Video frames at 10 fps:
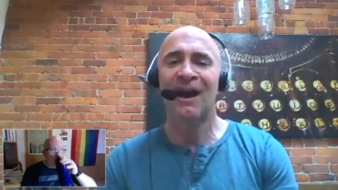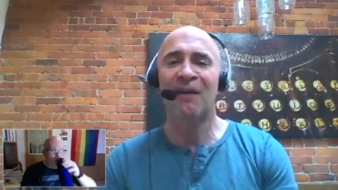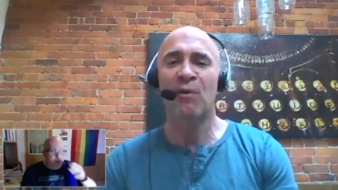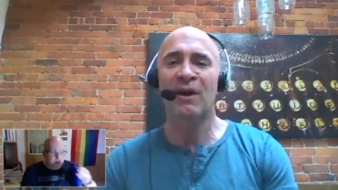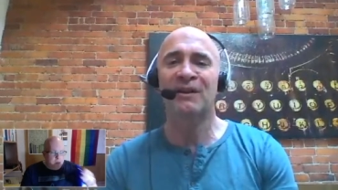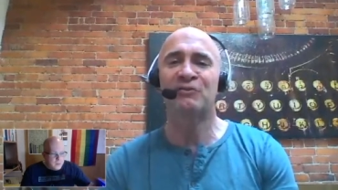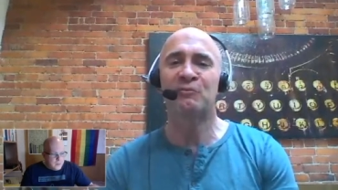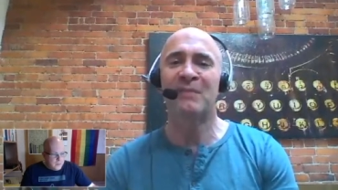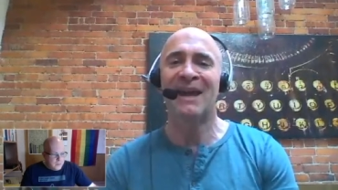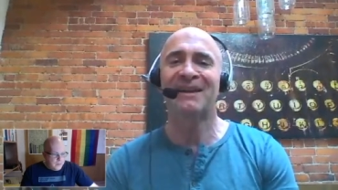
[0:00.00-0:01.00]
I wanted to
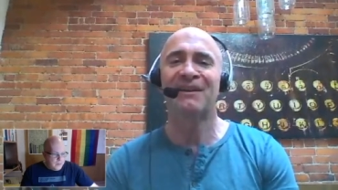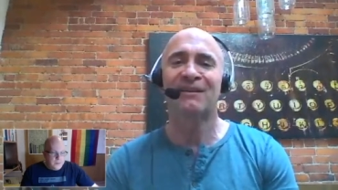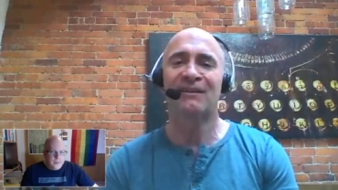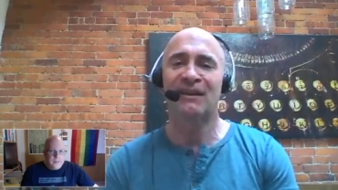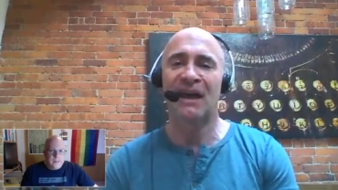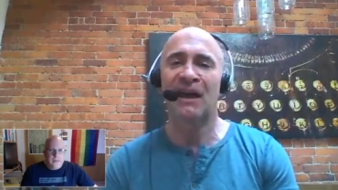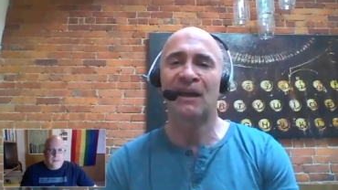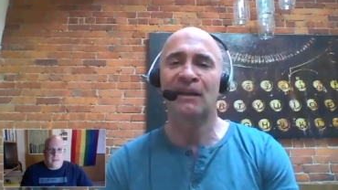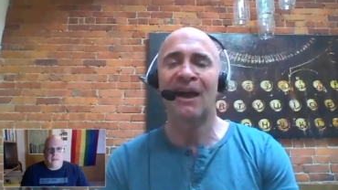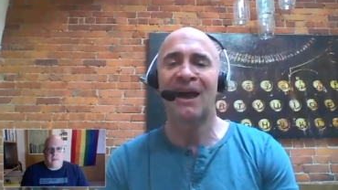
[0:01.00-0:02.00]
make
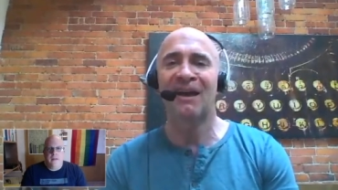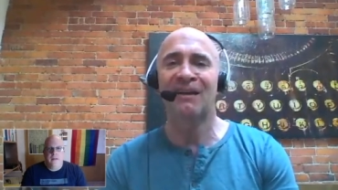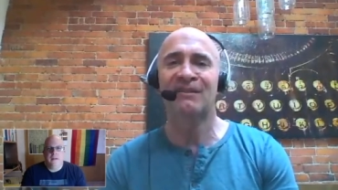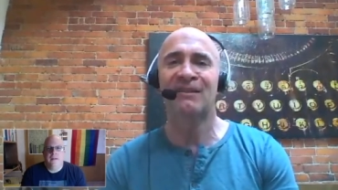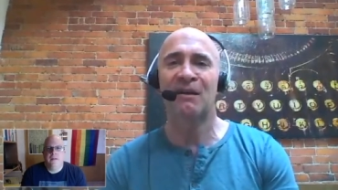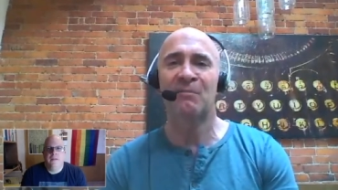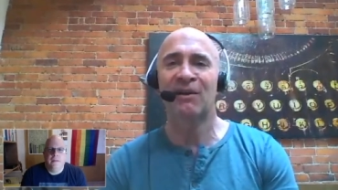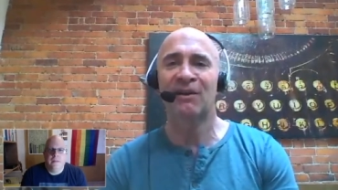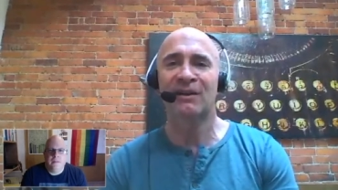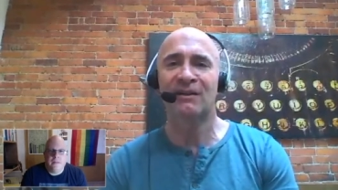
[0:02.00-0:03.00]
gay as
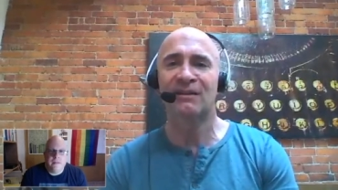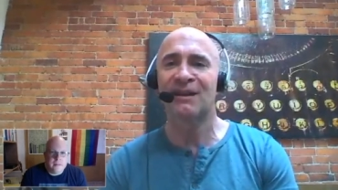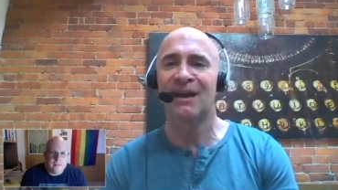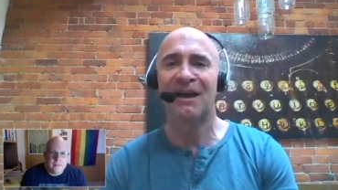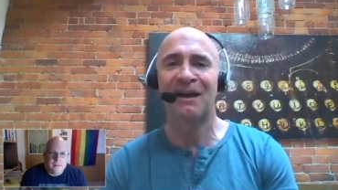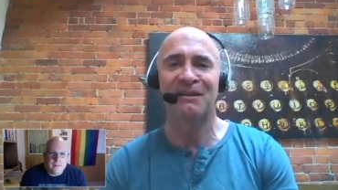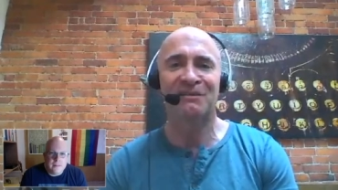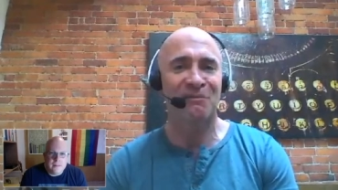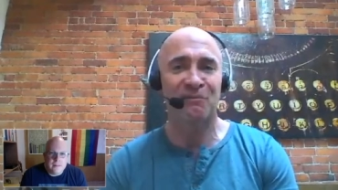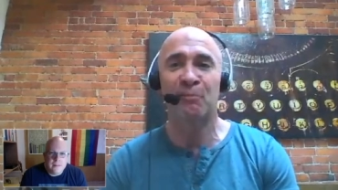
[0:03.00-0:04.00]
American
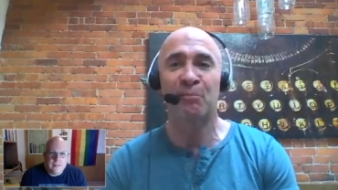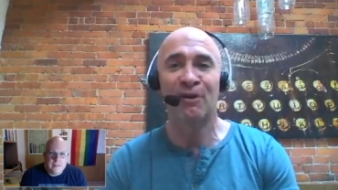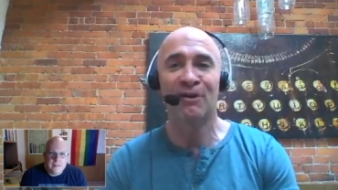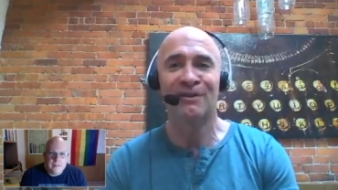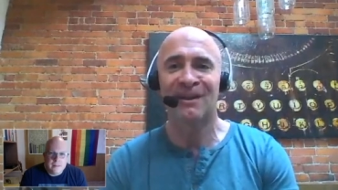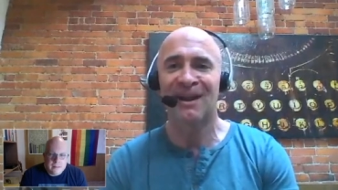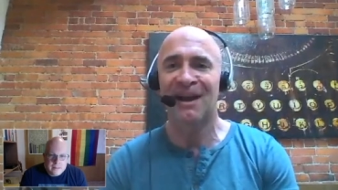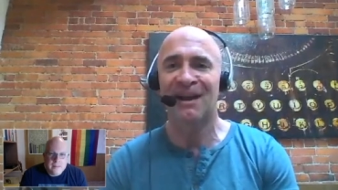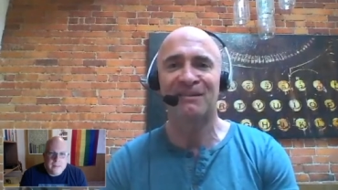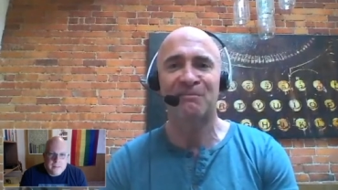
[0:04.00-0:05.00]
as football,
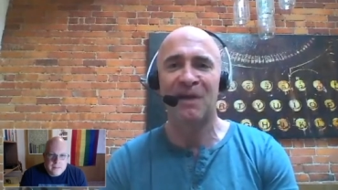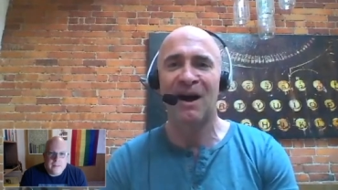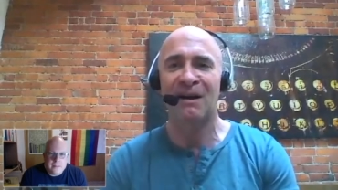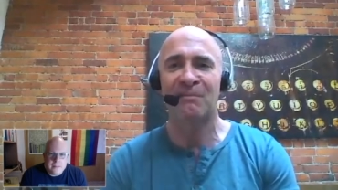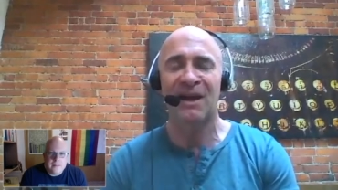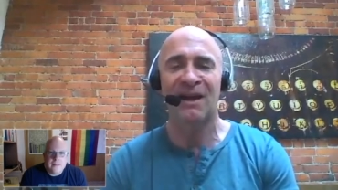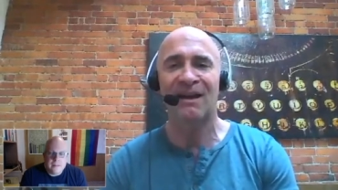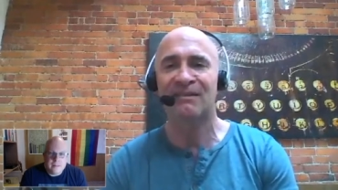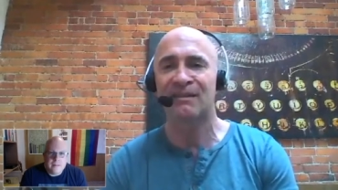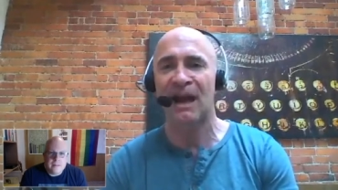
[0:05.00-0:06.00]
as mom,
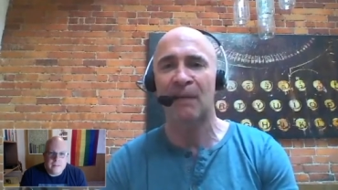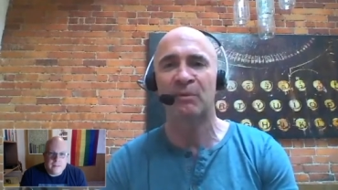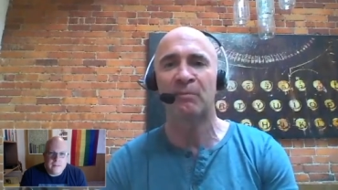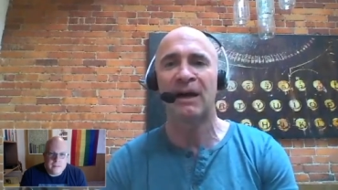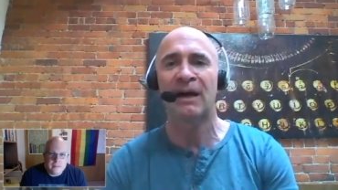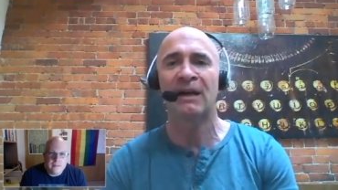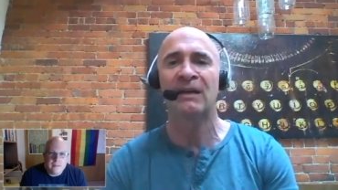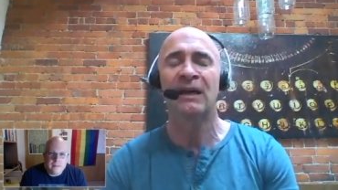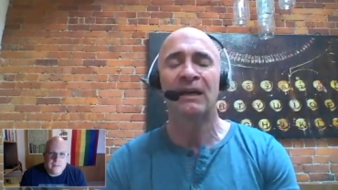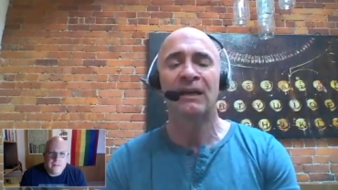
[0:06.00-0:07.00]
as apple
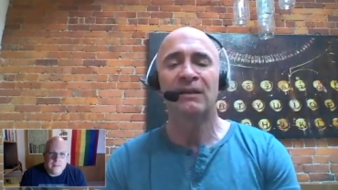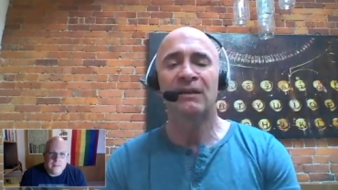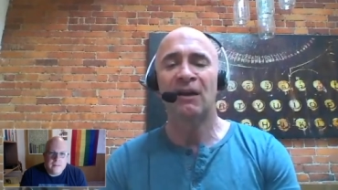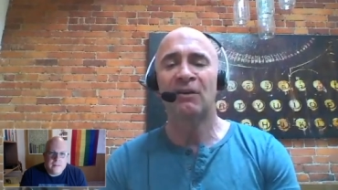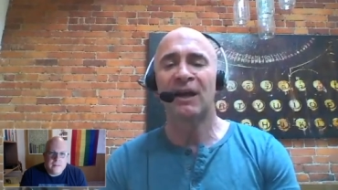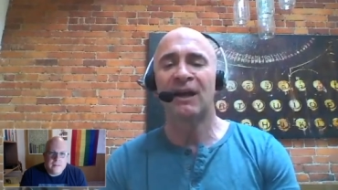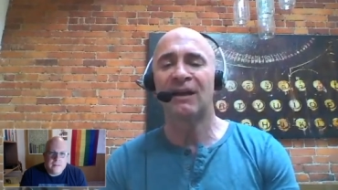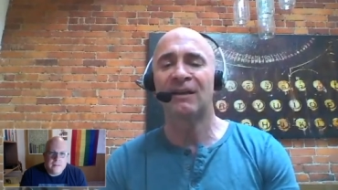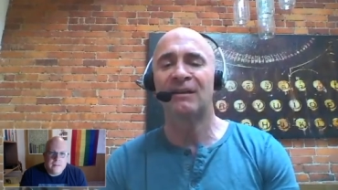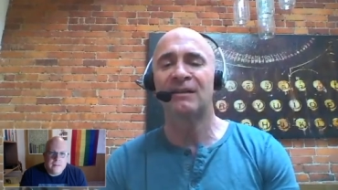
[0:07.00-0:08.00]
pie,
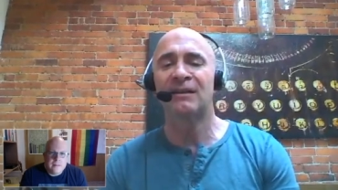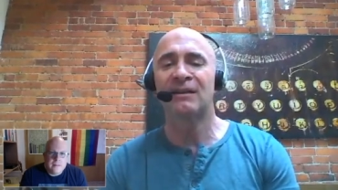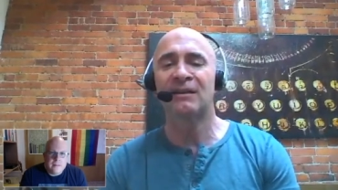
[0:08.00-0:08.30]
and